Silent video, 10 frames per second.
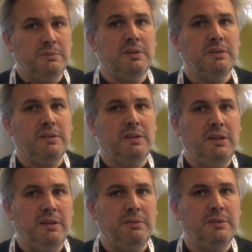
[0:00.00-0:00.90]
Well,
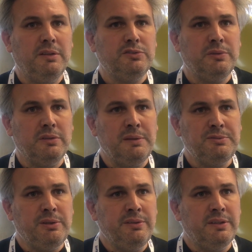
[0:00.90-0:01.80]
the
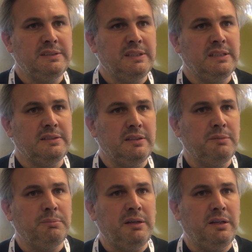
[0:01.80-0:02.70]

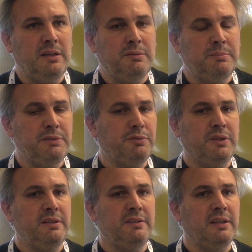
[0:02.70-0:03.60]
ClubSwan36, before
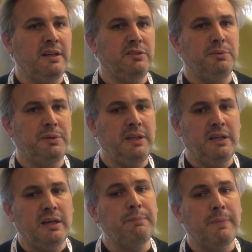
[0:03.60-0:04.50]
anything, had to be
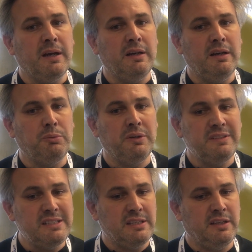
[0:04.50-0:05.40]
a one
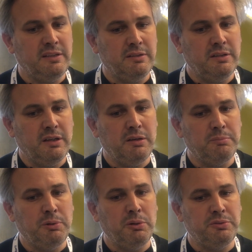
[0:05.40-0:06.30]
design
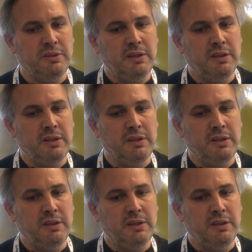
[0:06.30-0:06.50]
boat